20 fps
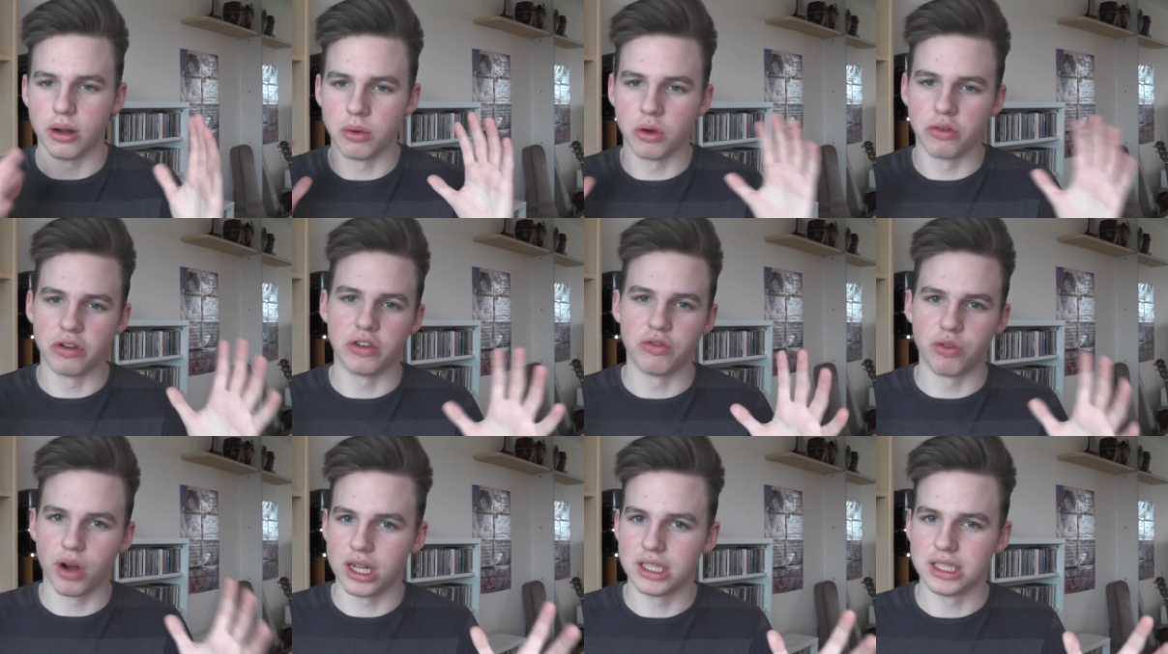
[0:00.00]
I'm not
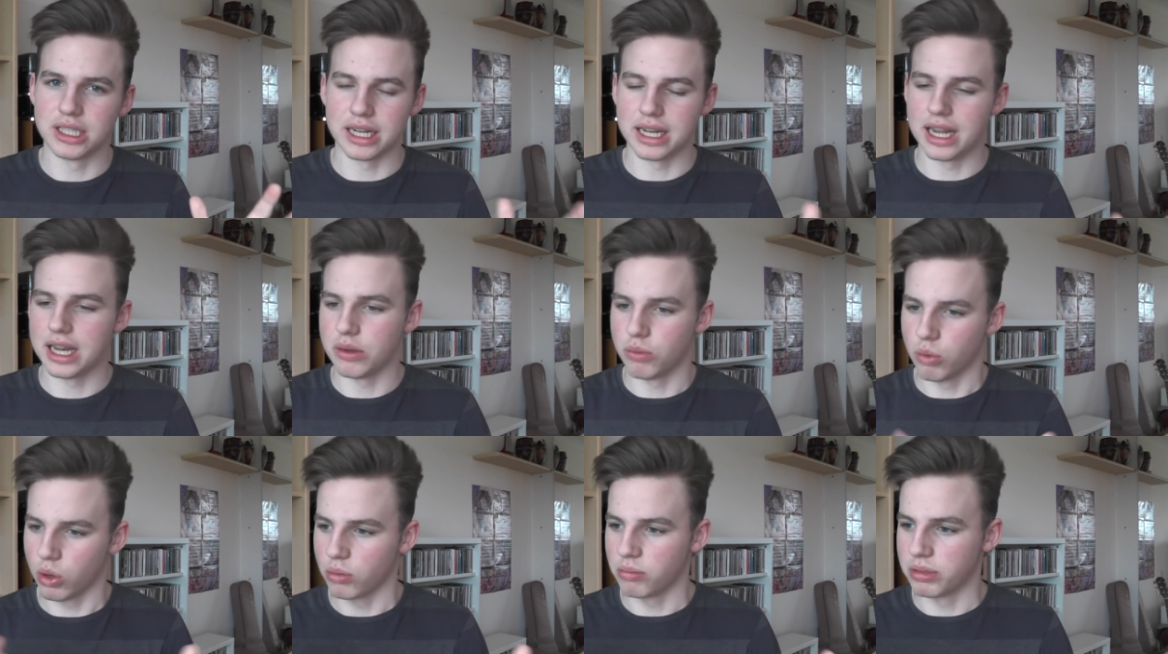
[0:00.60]
really writing in
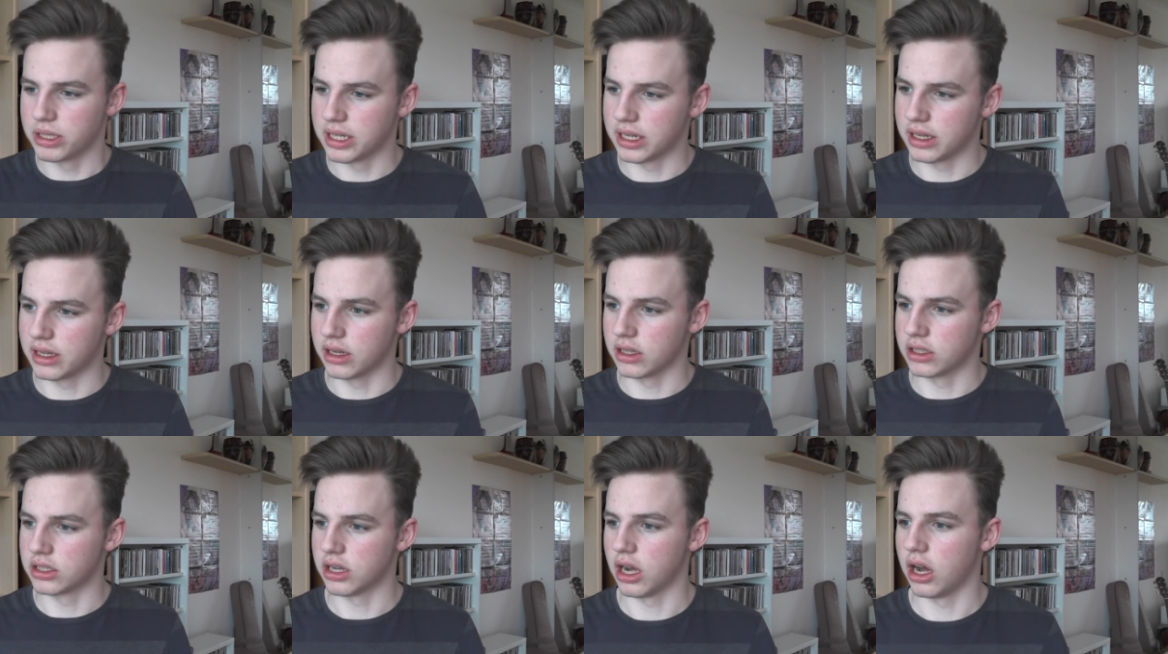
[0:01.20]
any one
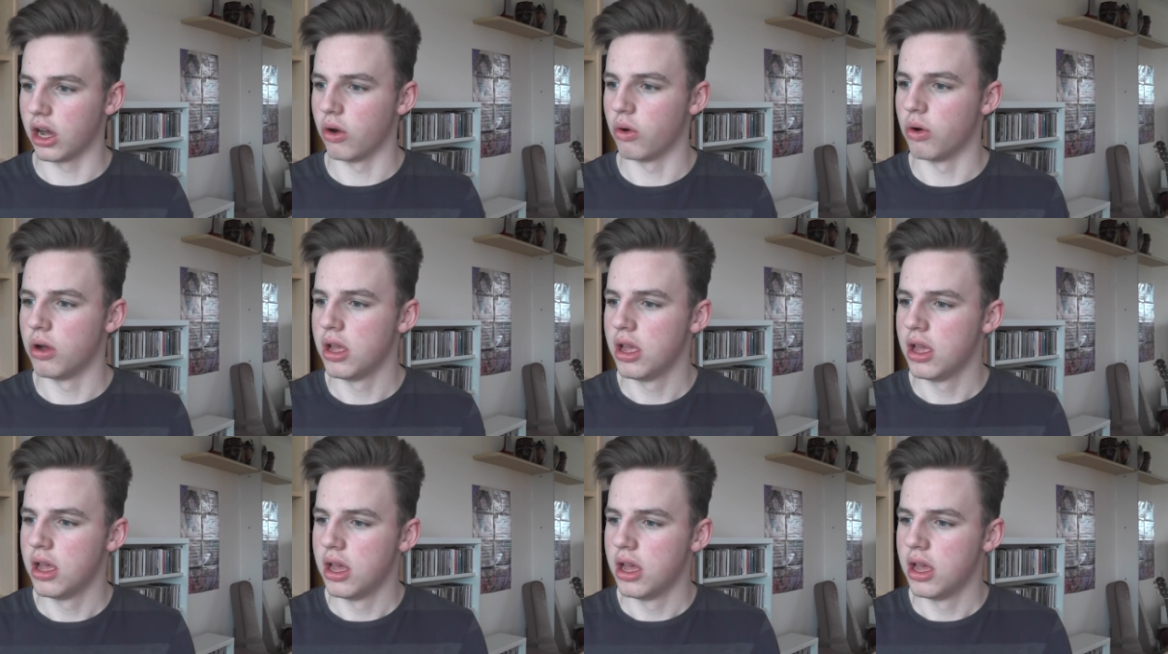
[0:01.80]
particular style,